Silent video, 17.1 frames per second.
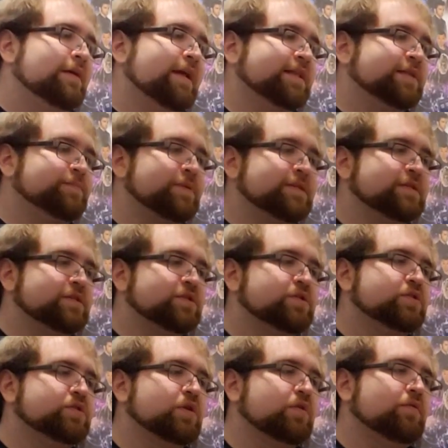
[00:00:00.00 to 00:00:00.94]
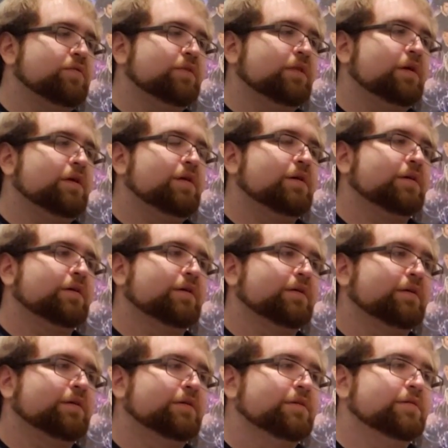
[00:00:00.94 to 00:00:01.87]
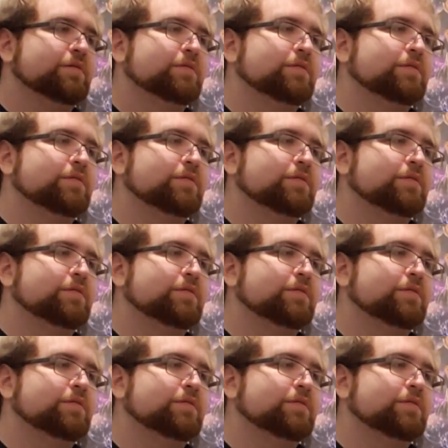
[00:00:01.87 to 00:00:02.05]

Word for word: it's been so long